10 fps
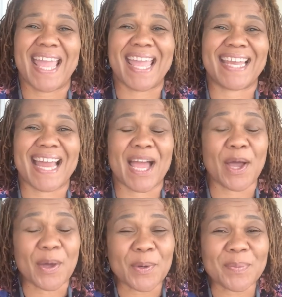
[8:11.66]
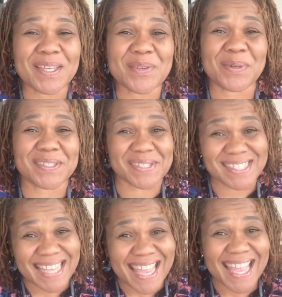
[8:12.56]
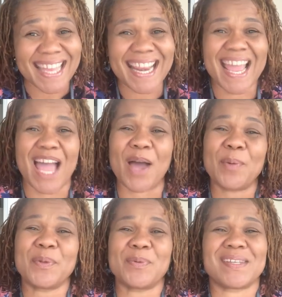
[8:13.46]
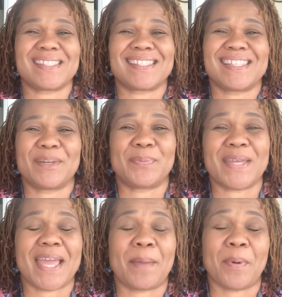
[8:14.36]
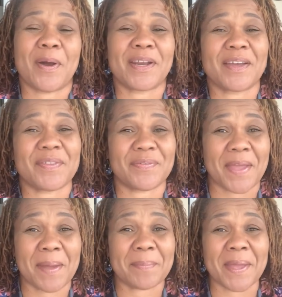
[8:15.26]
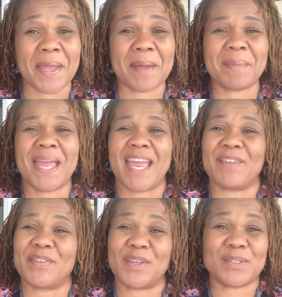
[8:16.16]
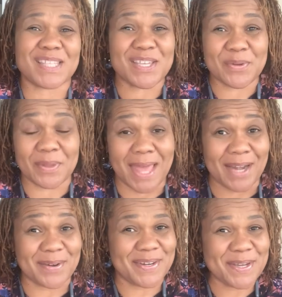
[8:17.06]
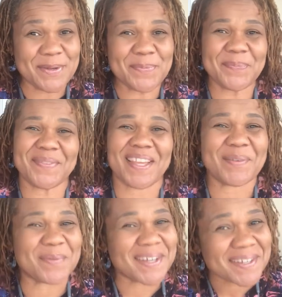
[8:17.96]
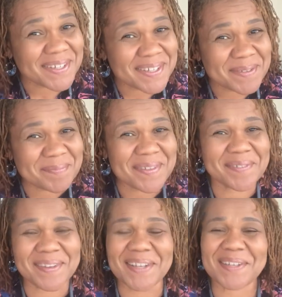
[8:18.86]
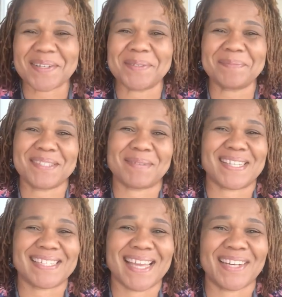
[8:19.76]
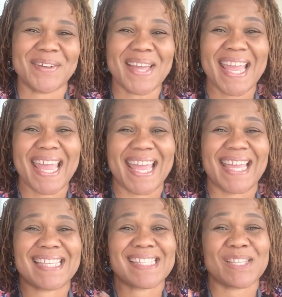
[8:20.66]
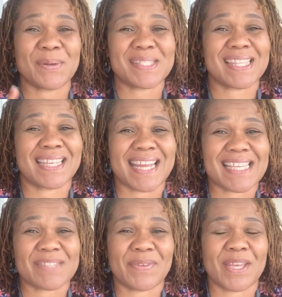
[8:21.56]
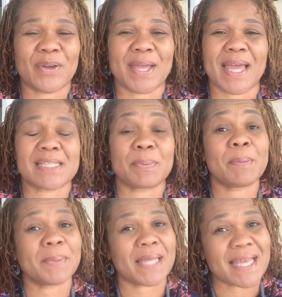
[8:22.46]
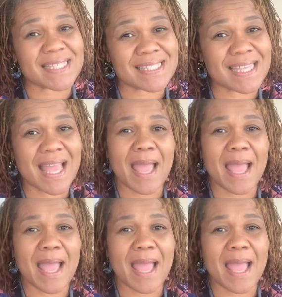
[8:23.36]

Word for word: And I hope that you understand. I hope you will still be a part of the Fam Bam. And for those of you that are new, welcome, welcome to my channel. And so until the next video, guys, be blessed.